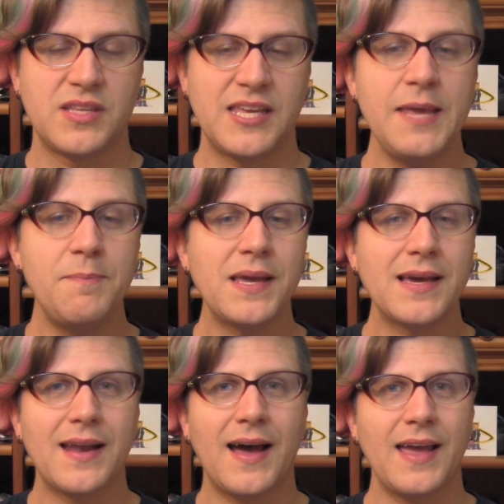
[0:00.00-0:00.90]
keeping
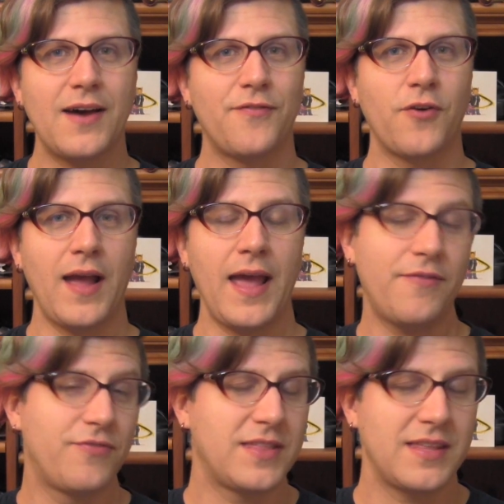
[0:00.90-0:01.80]
an eye out for
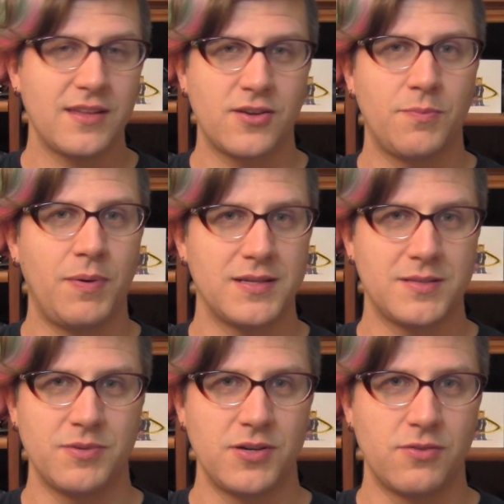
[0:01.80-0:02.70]
everything that could
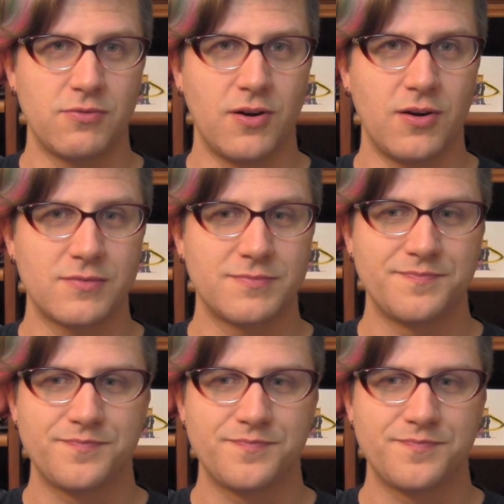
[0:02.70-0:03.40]
possibly go wrong.